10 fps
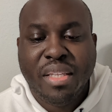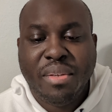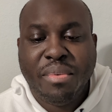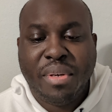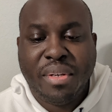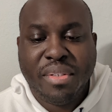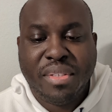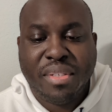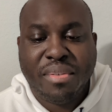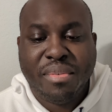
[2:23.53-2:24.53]
You
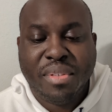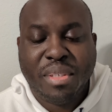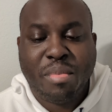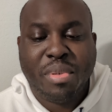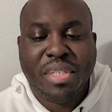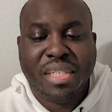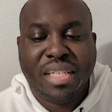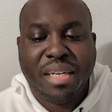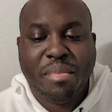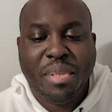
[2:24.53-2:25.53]
also could print a
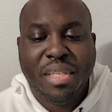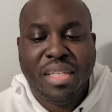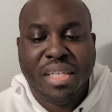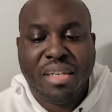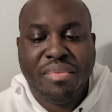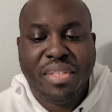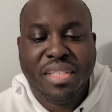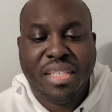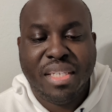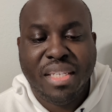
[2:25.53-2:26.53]
copy of the
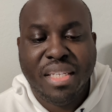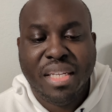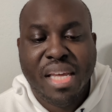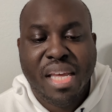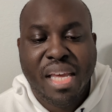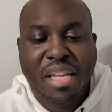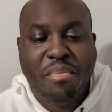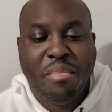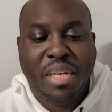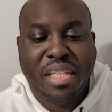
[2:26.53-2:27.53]
study
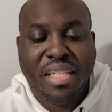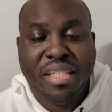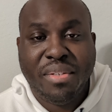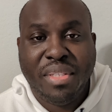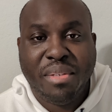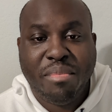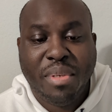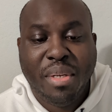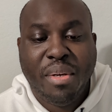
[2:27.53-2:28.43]
and mail it to them,